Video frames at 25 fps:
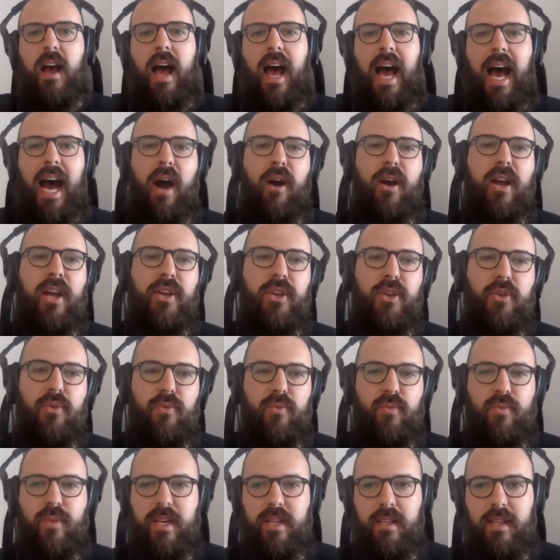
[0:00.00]
How can you
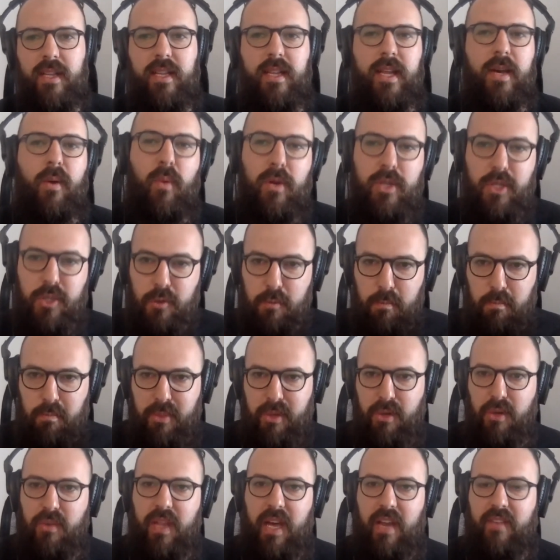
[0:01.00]
really, like once you
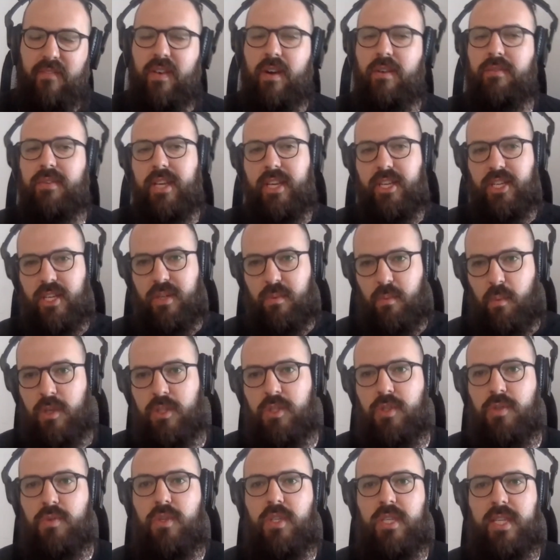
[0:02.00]
build that foundation,
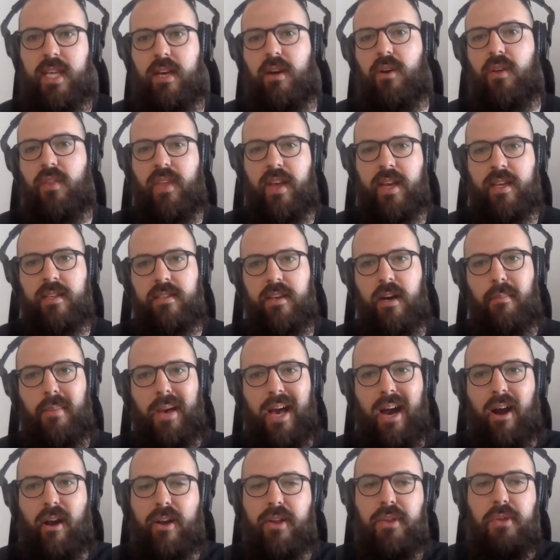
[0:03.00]
once you scale things up,
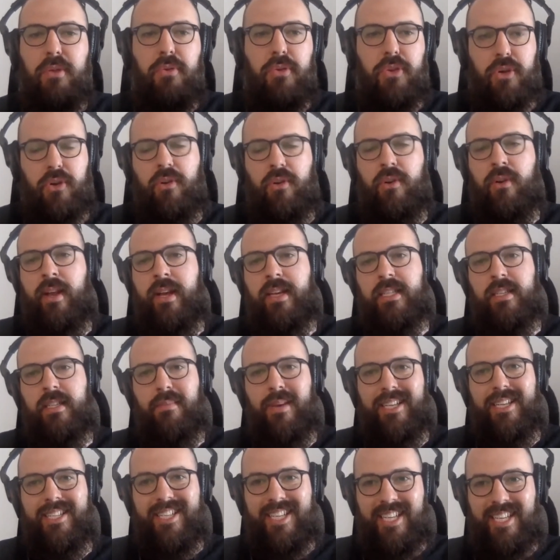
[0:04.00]
how can you turn
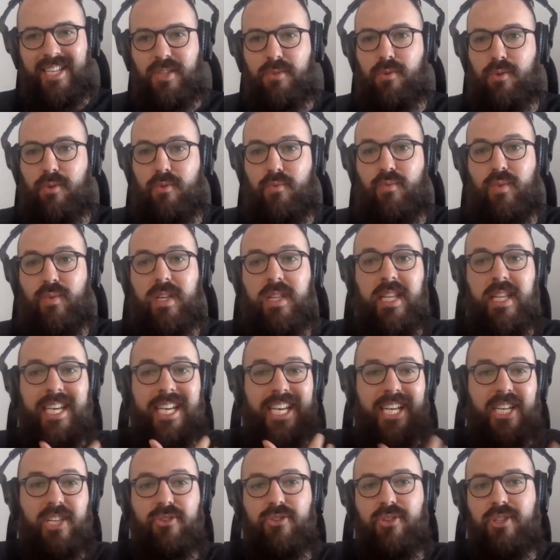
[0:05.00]
SMS into a
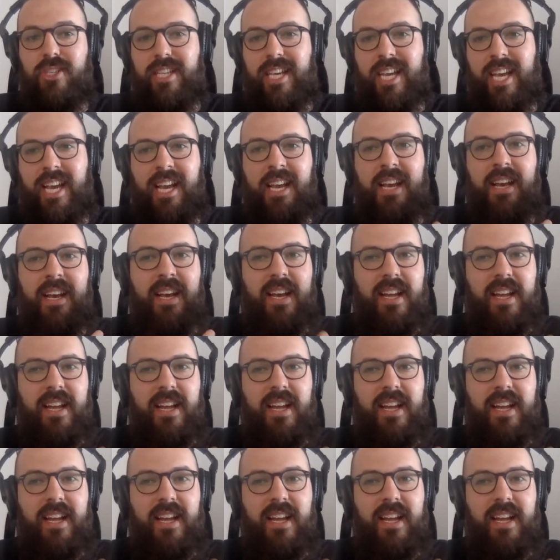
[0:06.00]
really interesting